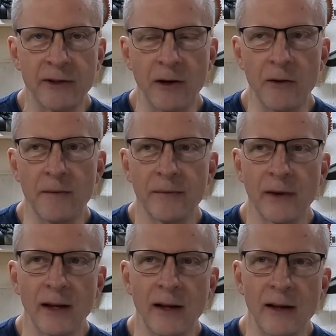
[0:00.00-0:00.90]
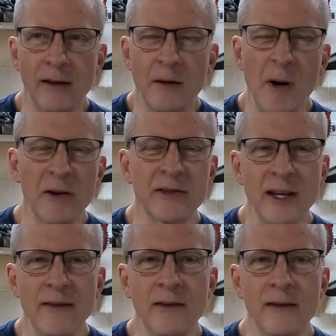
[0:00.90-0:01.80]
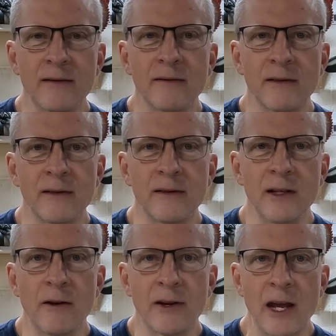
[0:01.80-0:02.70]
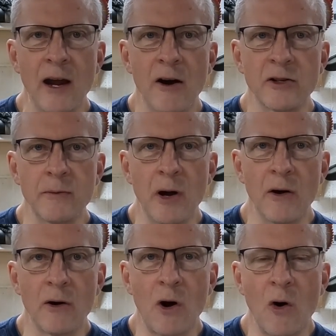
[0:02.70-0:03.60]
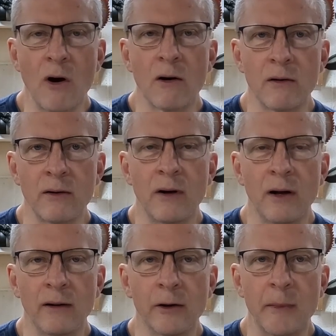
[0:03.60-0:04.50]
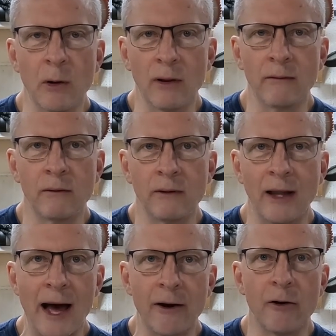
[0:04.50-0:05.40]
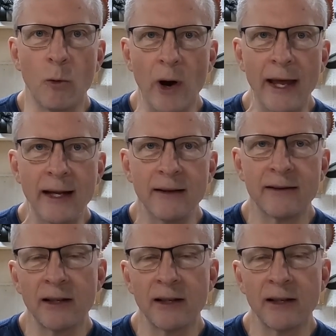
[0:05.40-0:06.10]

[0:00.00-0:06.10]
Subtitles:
So the Model 7, you know, the carriage and motor are a little bit lighter in weight.